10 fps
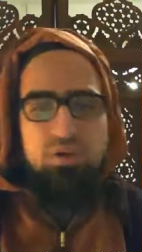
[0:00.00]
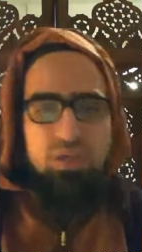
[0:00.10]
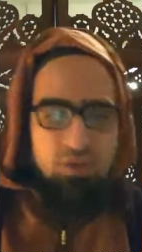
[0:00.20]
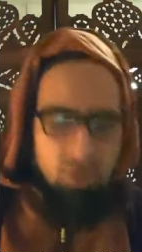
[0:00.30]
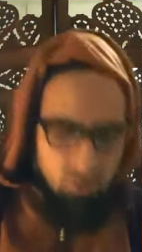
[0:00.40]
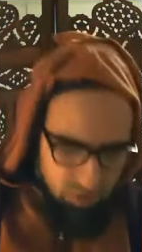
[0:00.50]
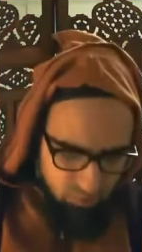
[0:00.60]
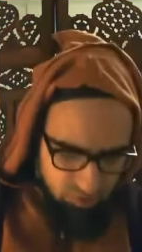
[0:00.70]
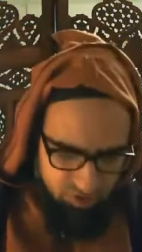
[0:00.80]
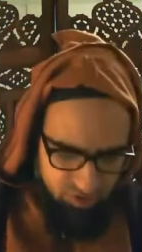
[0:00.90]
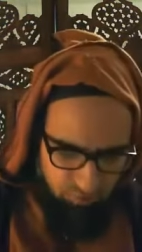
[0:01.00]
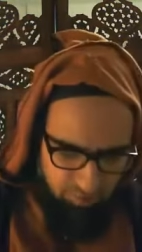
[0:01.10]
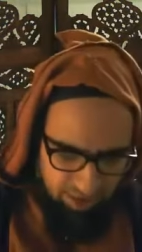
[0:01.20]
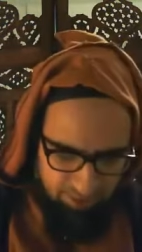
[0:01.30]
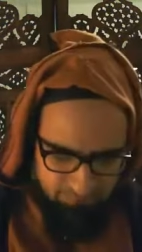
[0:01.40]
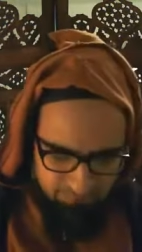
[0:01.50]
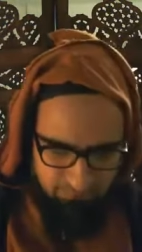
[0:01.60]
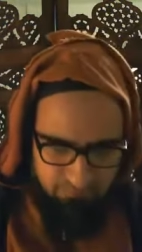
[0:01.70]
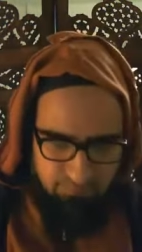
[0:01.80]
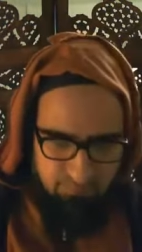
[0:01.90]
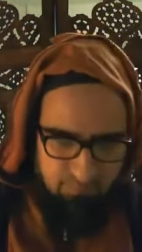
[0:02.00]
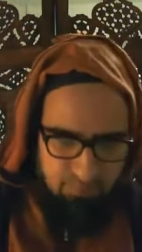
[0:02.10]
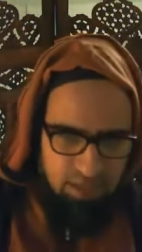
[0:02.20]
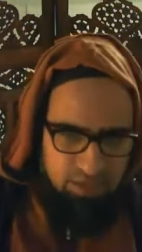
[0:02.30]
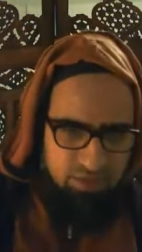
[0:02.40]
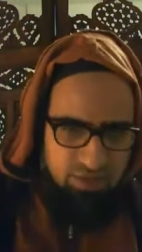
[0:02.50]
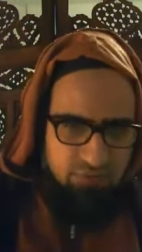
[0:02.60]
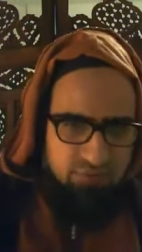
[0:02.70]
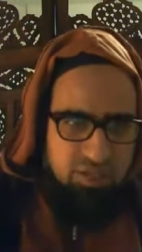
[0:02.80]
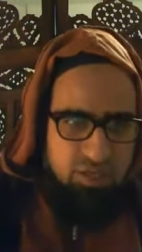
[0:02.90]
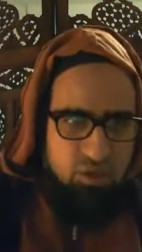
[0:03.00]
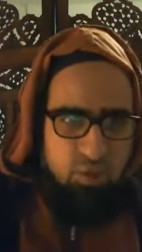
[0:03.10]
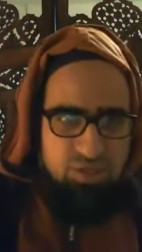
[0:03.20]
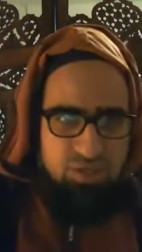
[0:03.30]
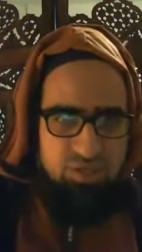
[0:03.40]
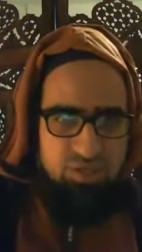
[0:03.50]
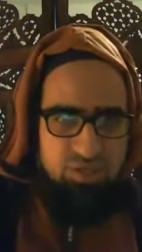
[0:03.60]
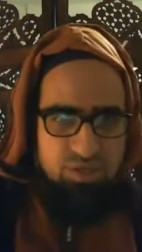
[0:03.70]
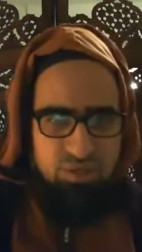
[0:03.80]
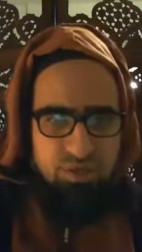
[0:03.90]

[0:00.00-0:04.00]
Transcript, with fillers: Okay, we'll, we'll stop there. Inshallah, if there's any questions,